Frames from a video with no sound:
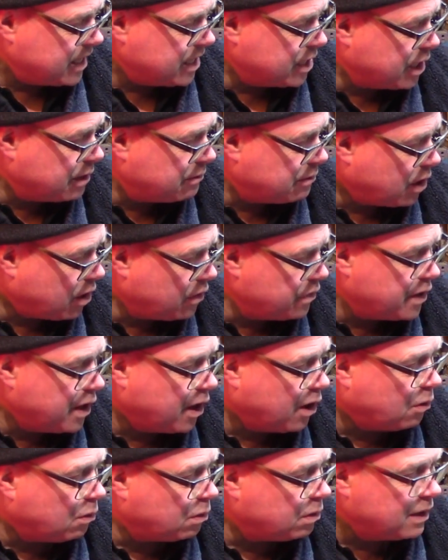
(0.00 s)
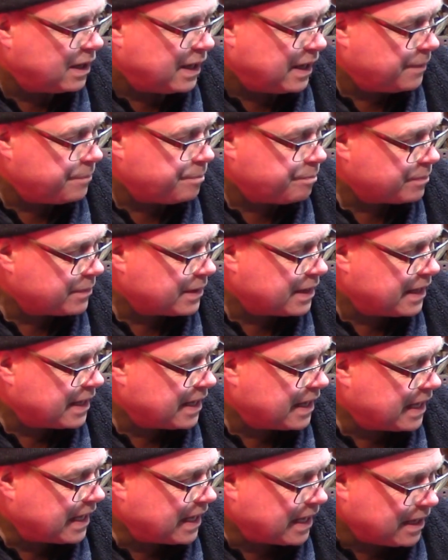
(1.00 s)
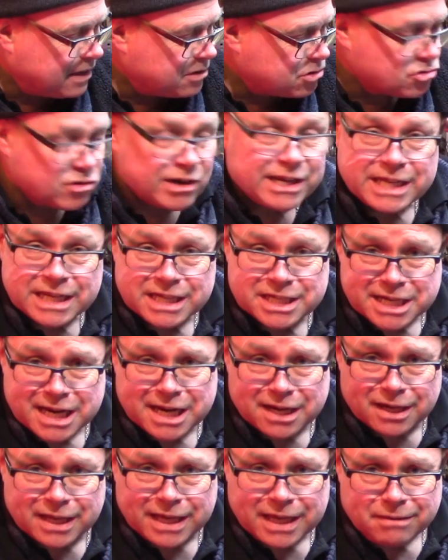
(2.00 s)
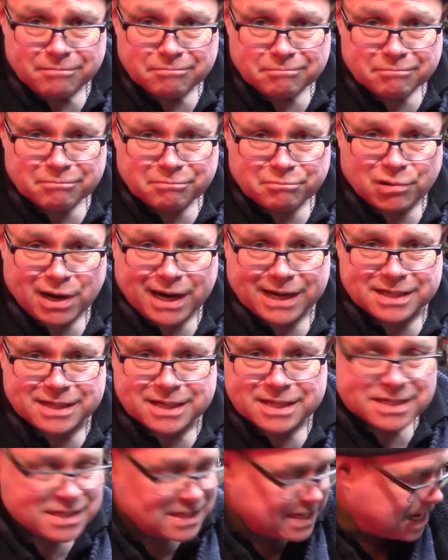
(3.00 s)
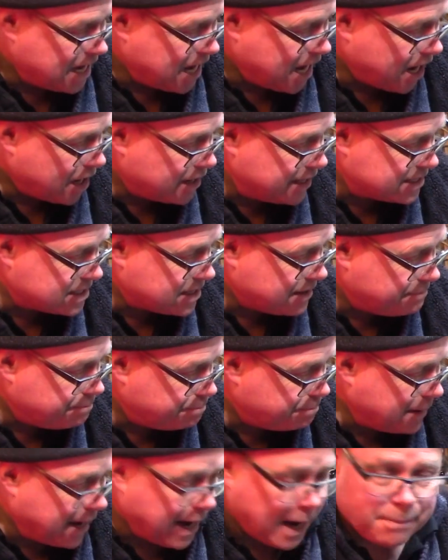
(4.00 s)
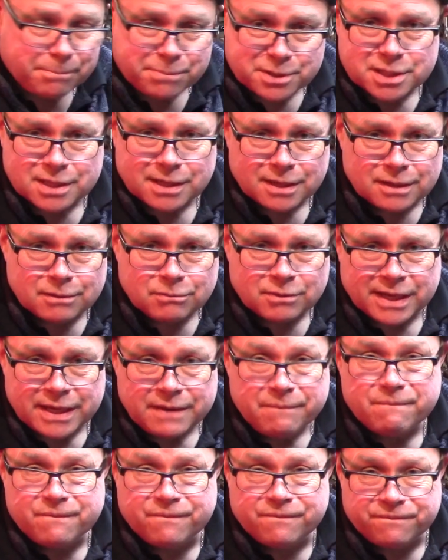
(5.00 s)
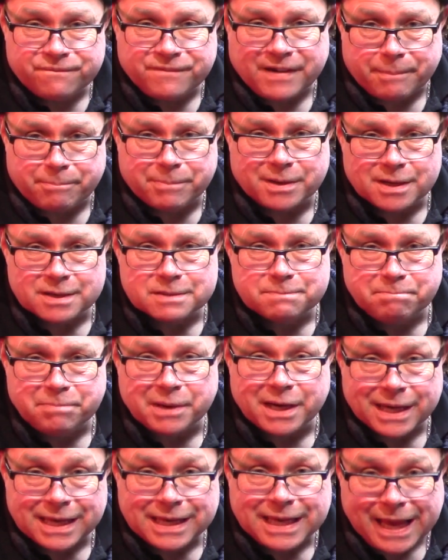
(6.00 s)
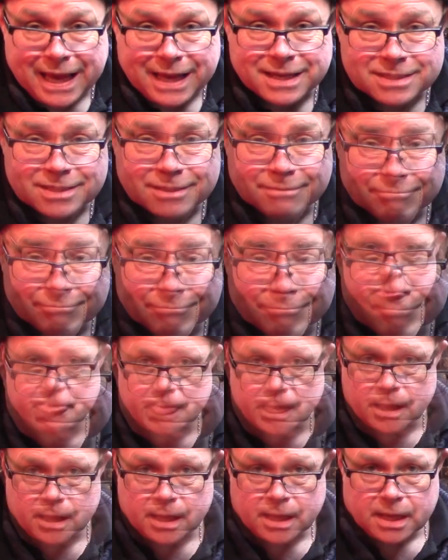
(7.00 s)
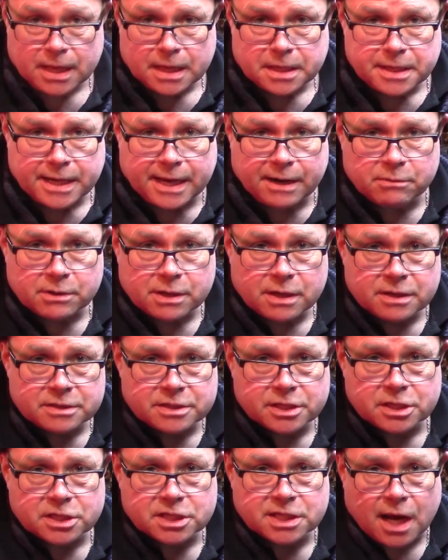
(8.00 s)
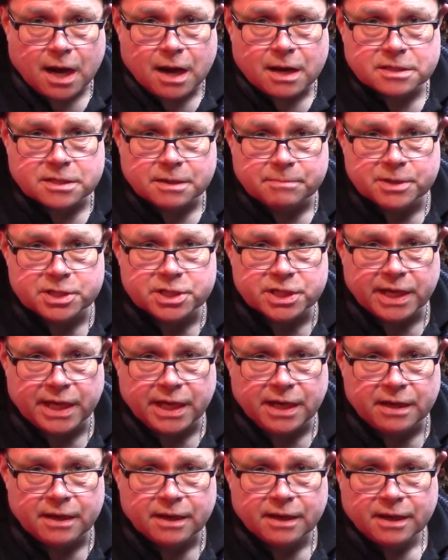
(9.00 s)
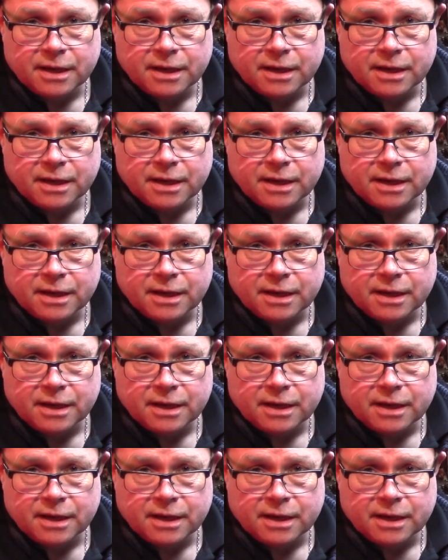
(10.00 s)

you know, on the whole, treat it gently, practice, and it's an absolutely fabulous bit of kit. Now, as a starter machine,